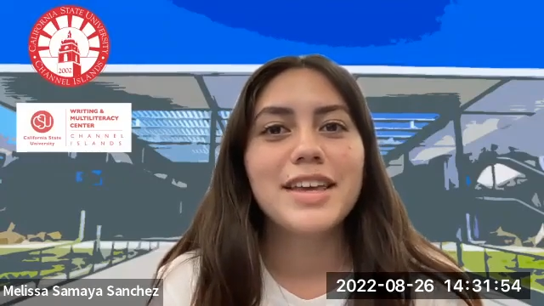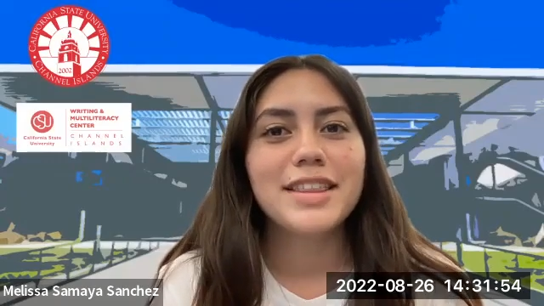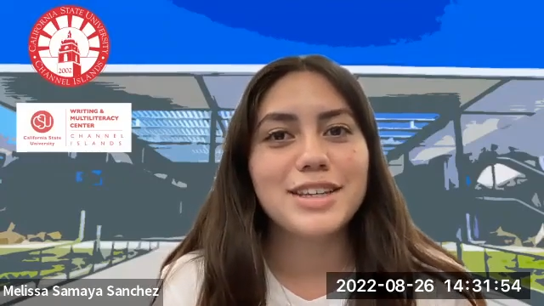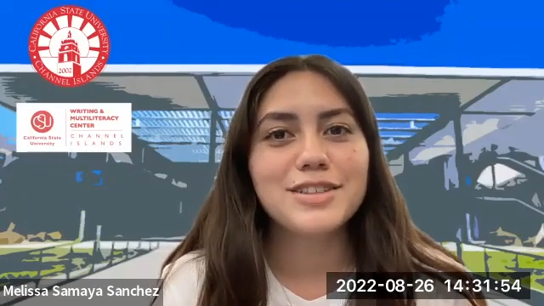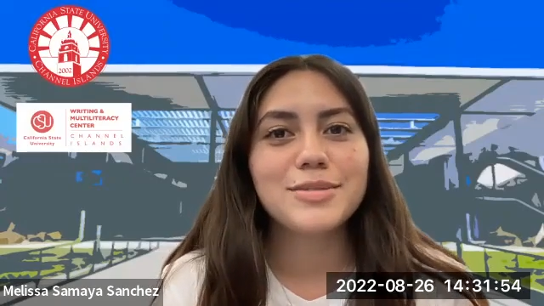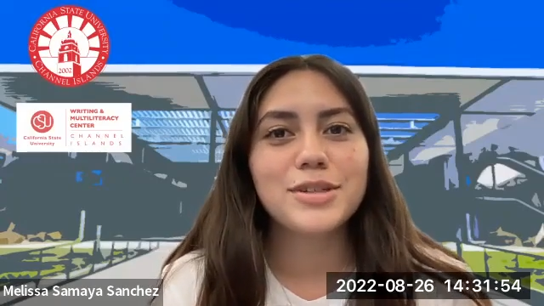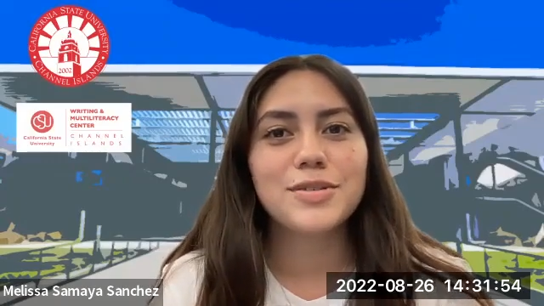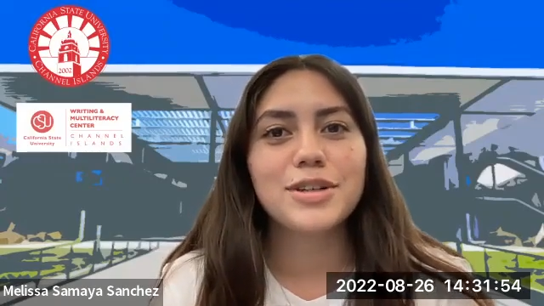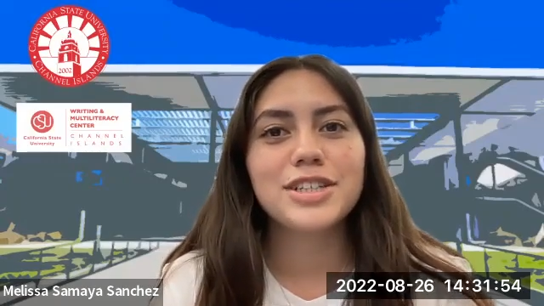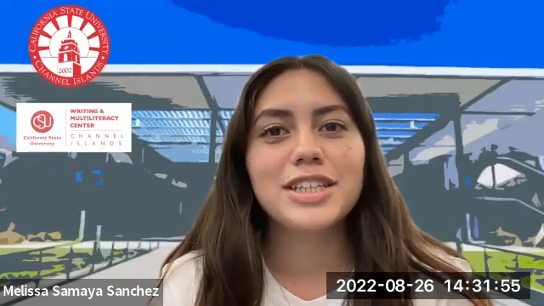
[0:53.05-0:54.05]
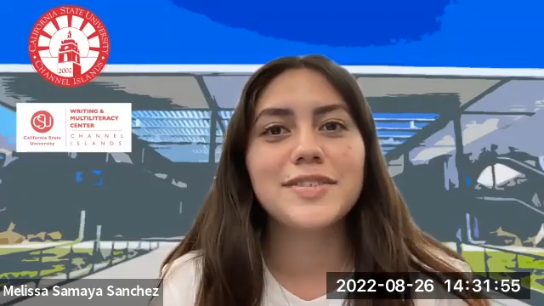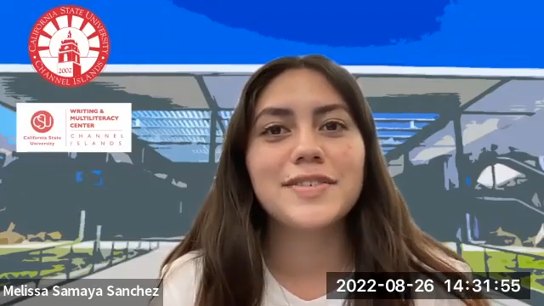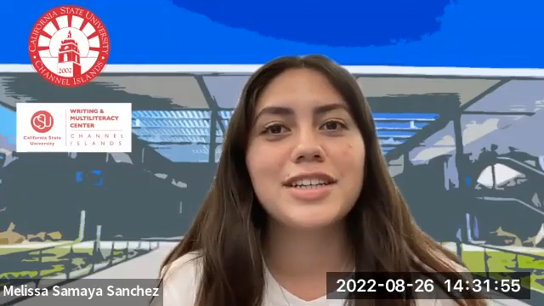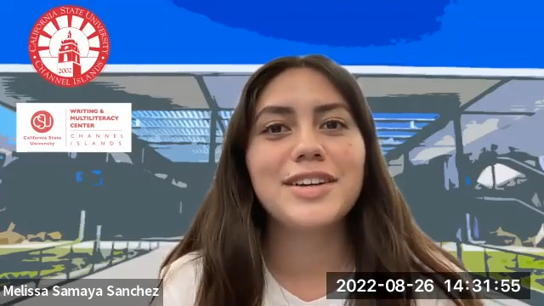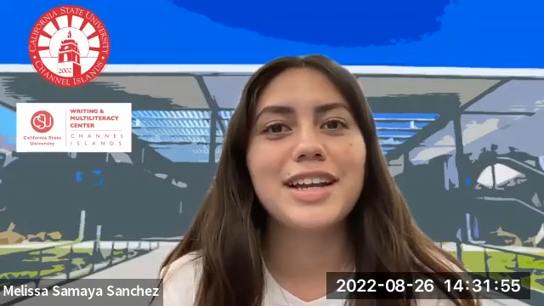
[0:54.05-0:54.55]
Thank you so much for watching this
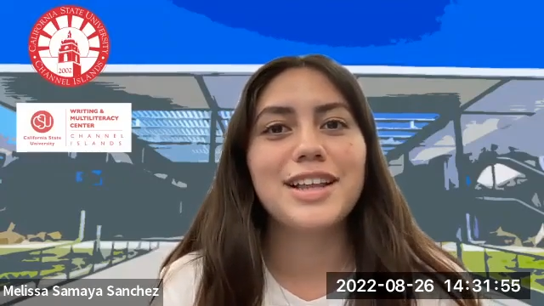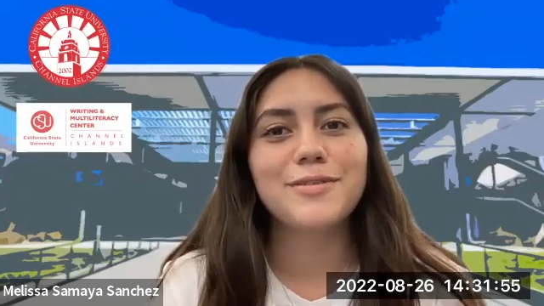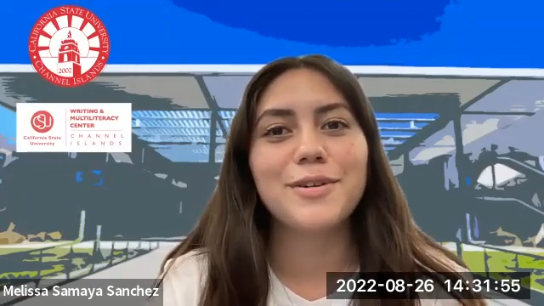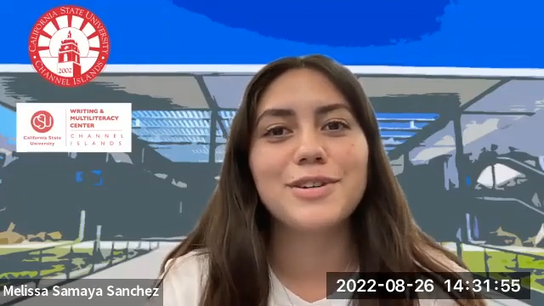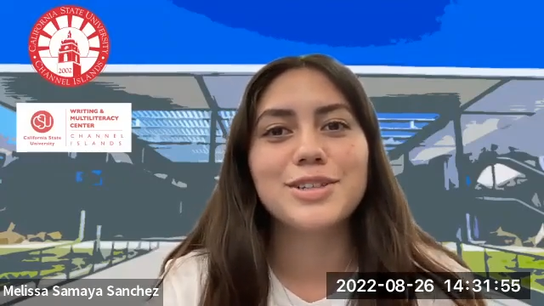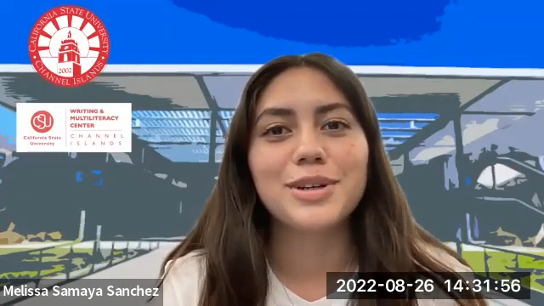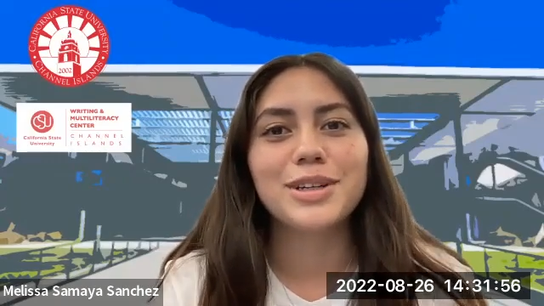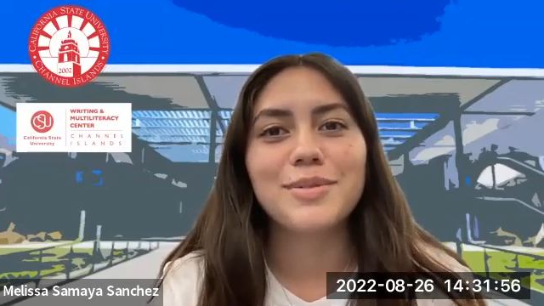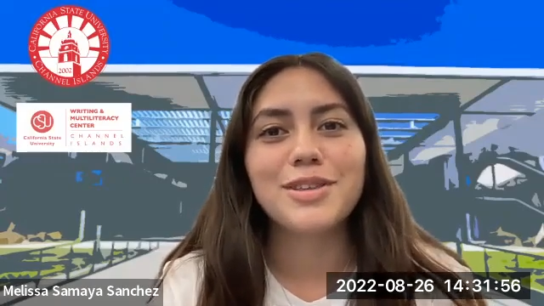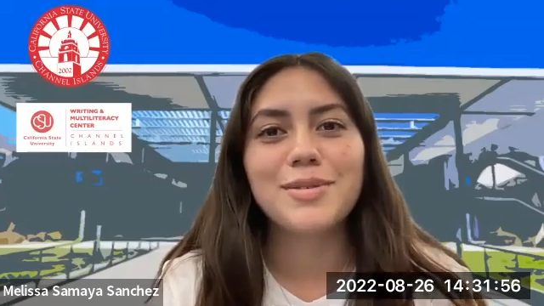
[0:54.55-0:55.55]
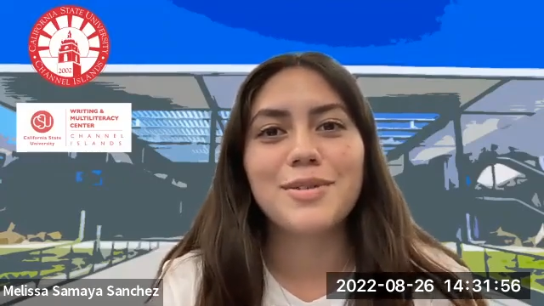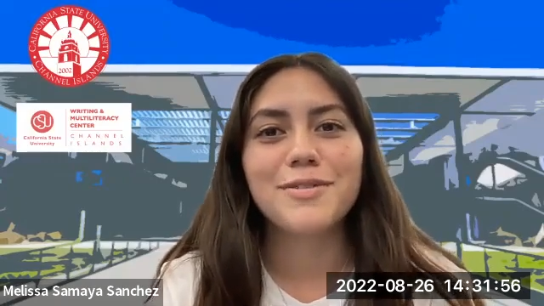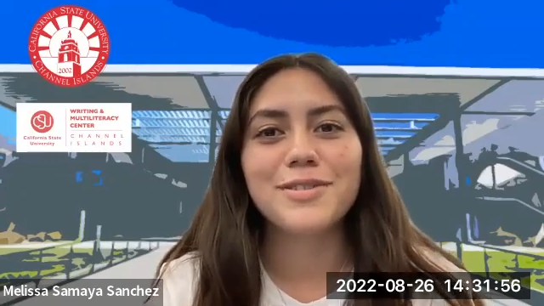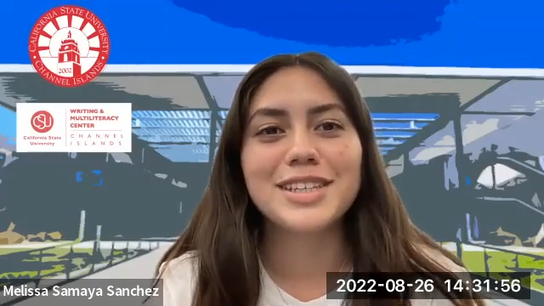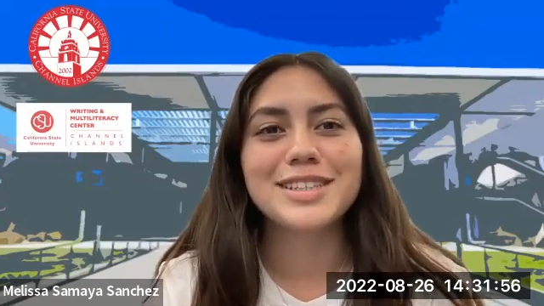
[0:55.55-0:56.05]
video, and I look forward to working with you all
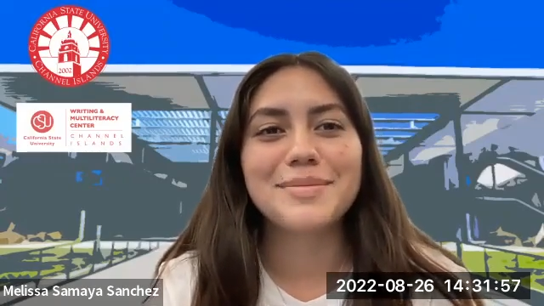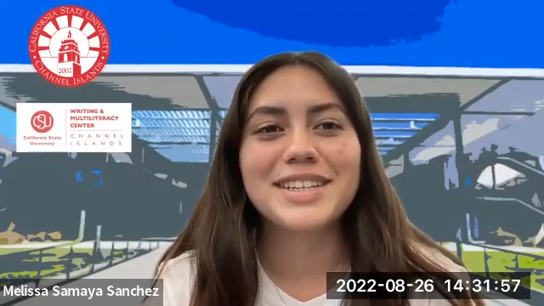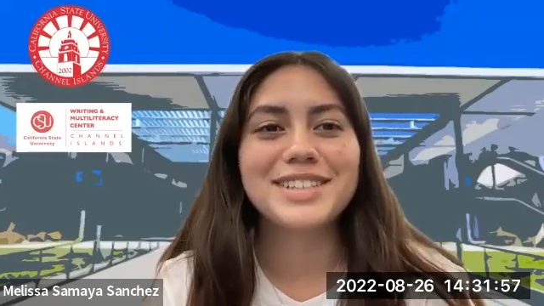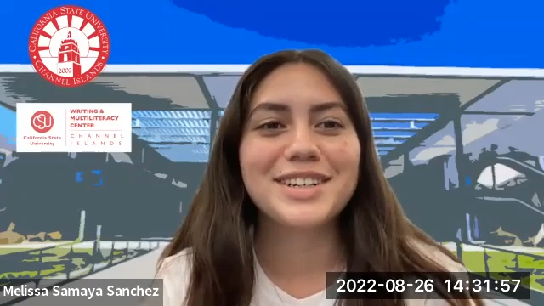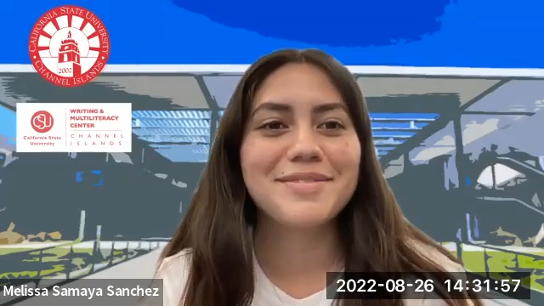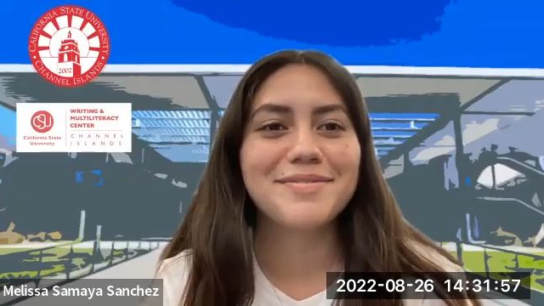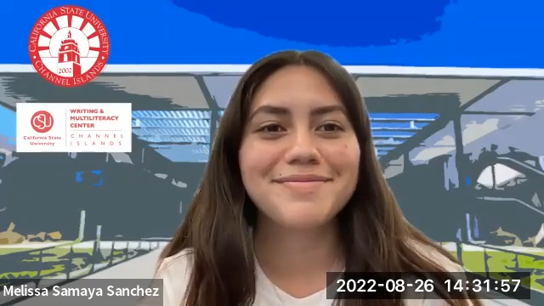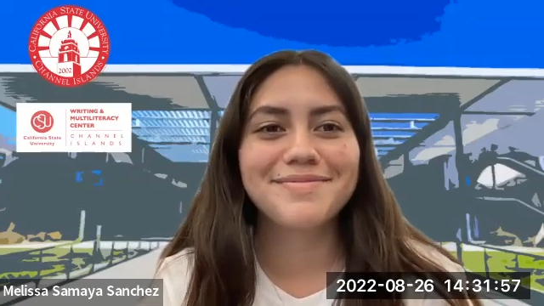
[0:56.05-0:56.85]
for this semester.